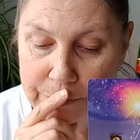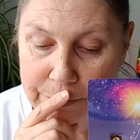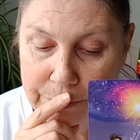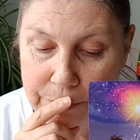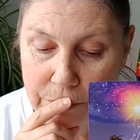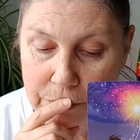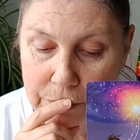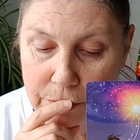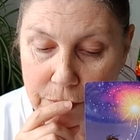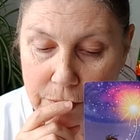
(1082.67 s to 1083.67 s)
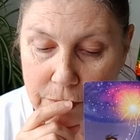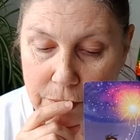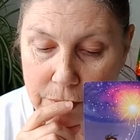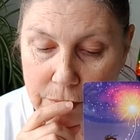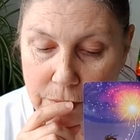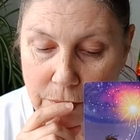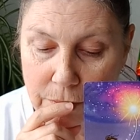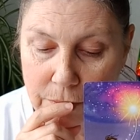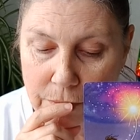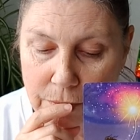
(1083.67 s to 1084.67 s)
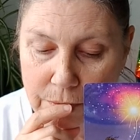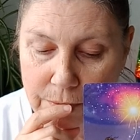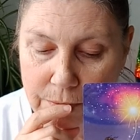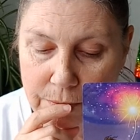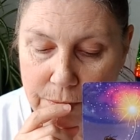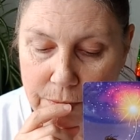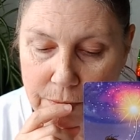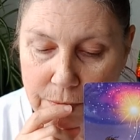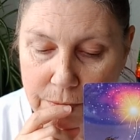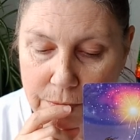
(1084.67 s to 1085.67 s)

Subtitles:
Nothing is said.